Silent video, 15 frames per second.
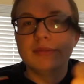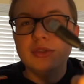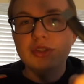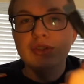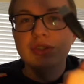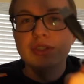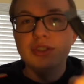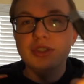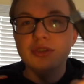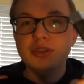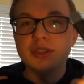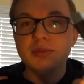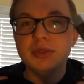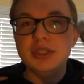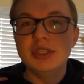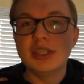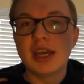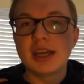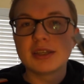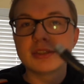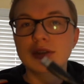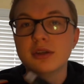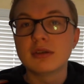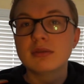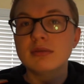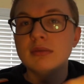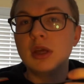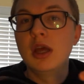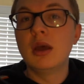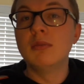uses a USB jack, so
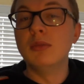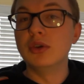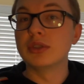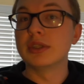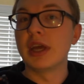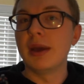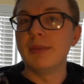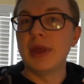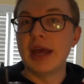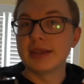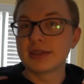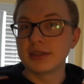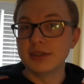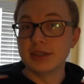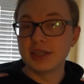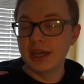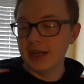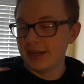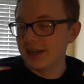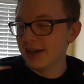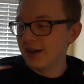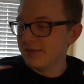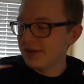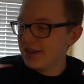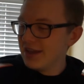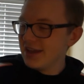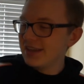most of the time that's going to take up